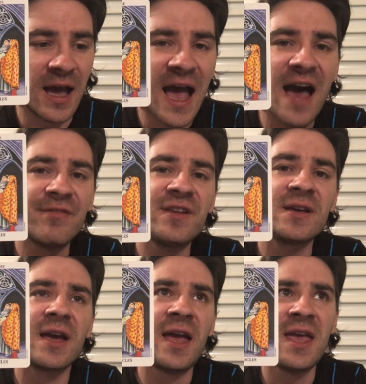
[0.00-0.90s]

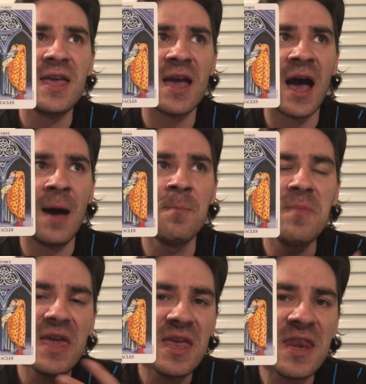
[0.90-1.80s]
having a, a, uh,
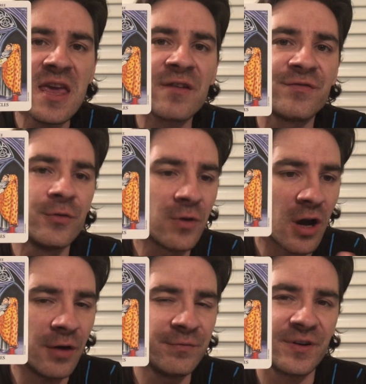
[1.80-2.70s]
meaningful
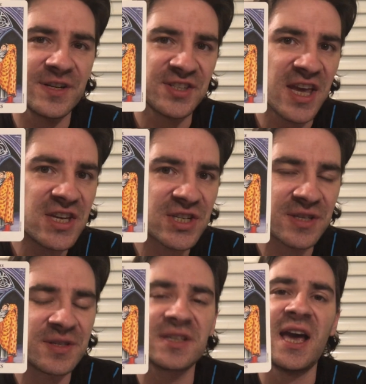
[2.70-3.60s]

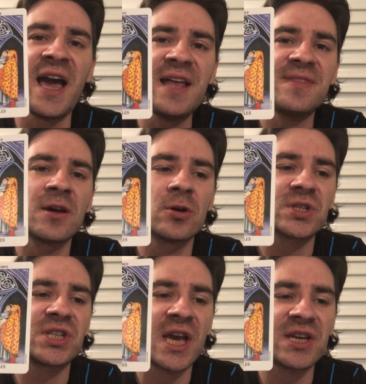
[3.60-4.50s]
conversations and
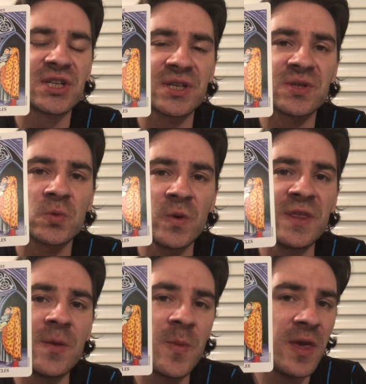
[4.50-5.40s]
negotiations
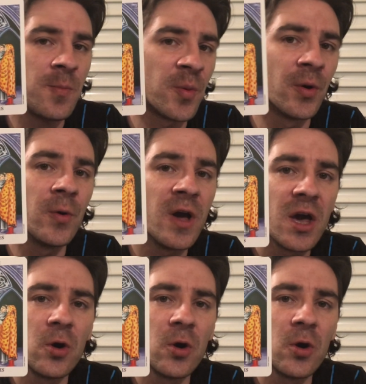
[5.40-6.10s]
with the people